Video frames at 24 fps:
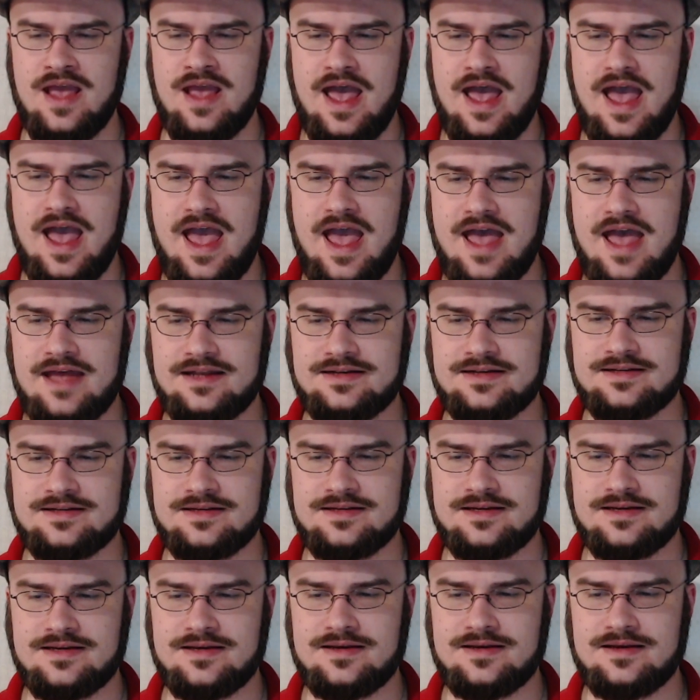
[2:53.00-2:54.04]
And
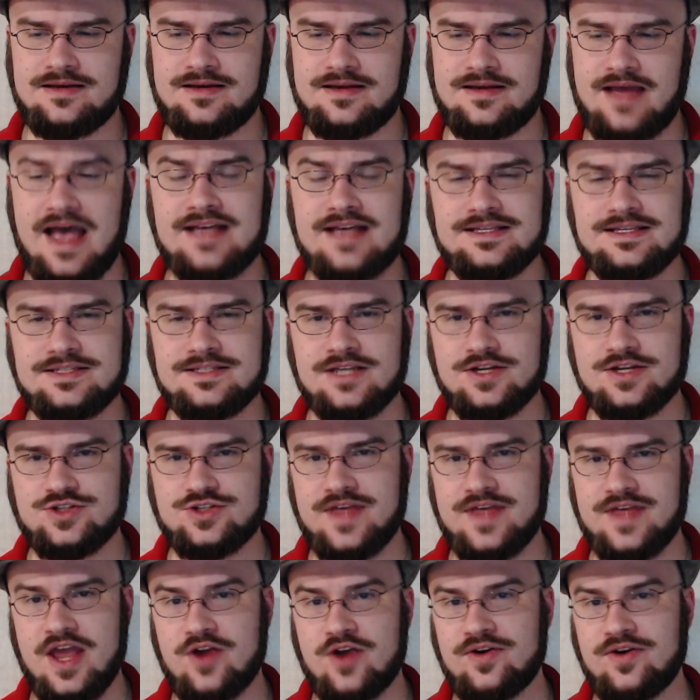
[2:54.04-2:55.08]
as such,
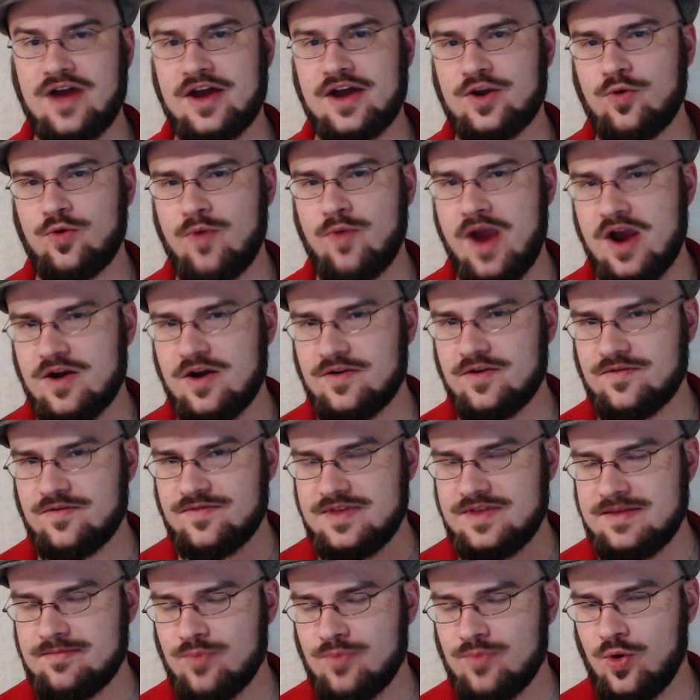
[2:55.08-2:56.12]
they are not aware of
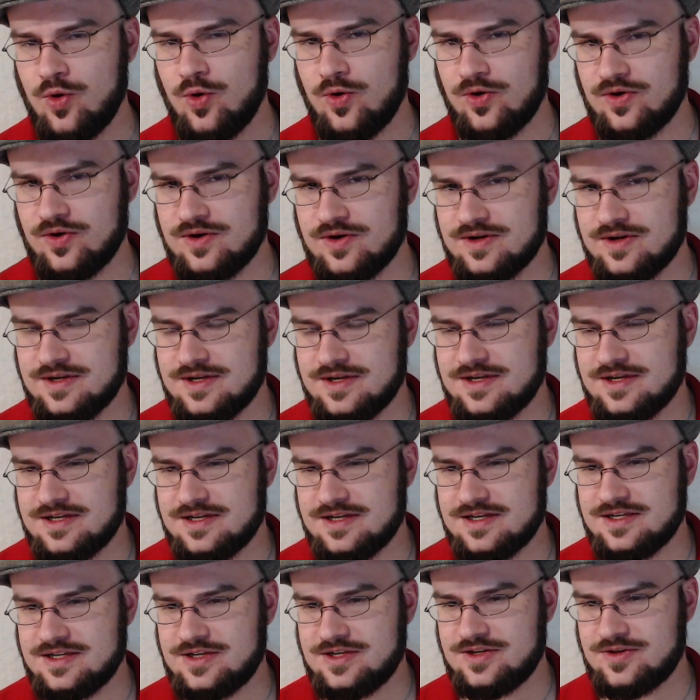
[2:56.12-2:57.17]
the more,
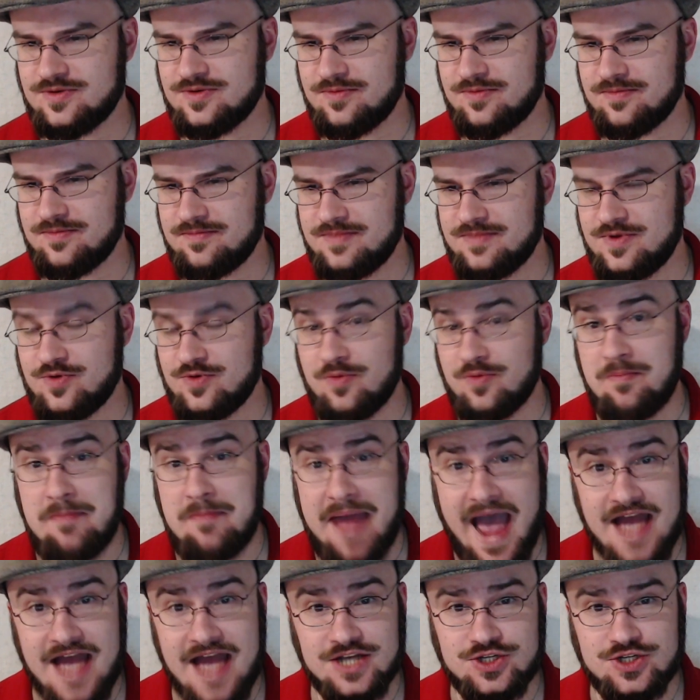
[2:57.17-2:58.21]
either
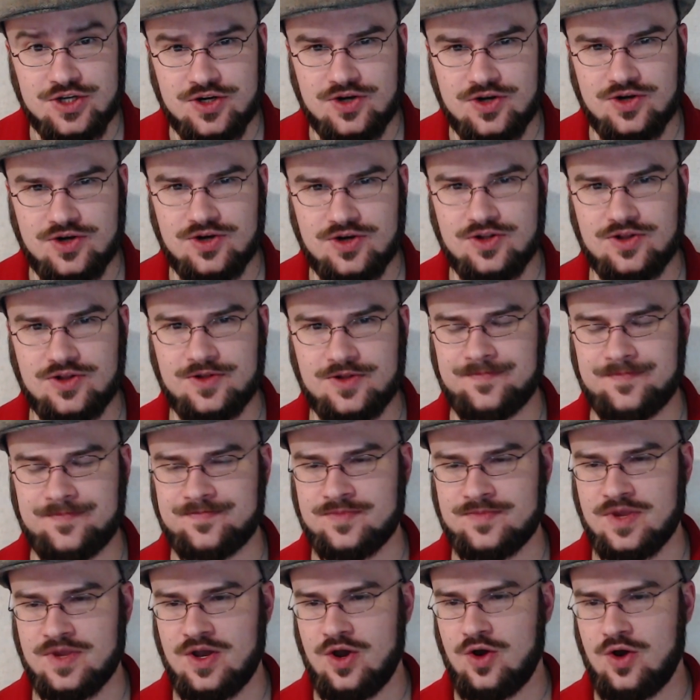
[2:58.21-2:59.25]
magical
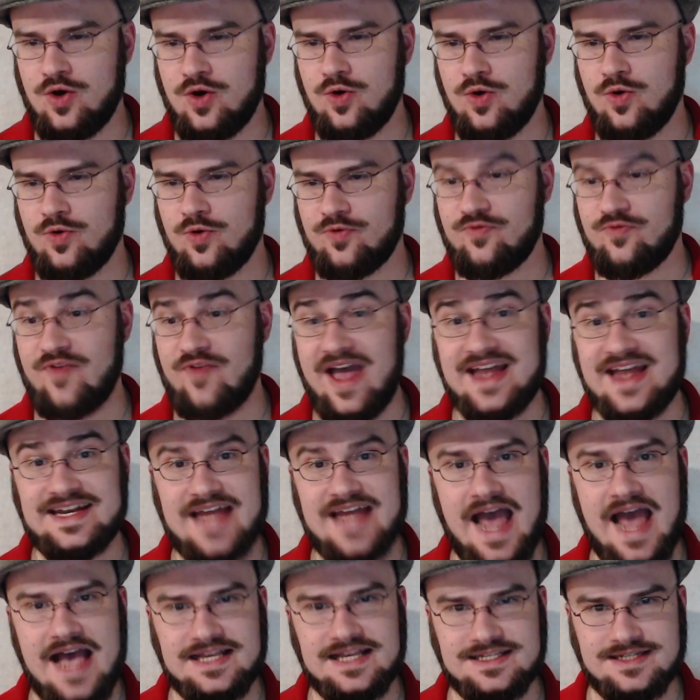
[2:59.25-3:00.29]
or
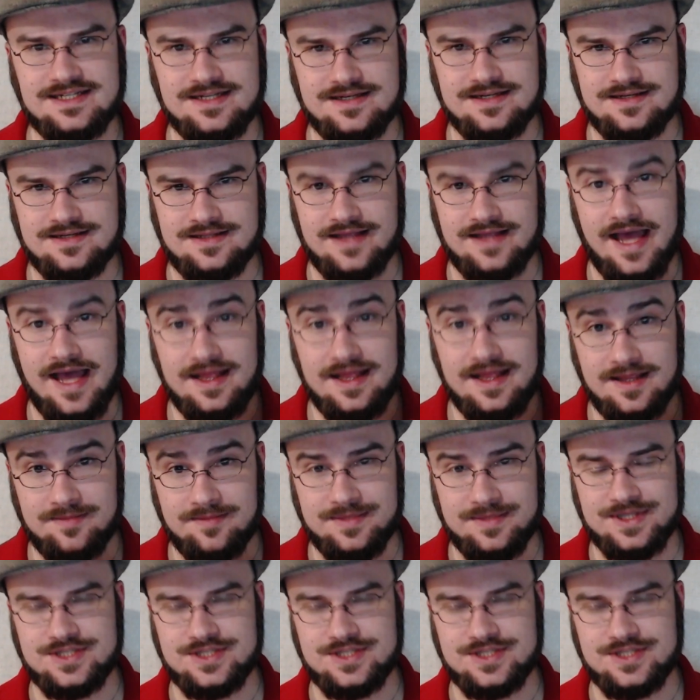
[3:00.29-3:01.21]
fantastical elements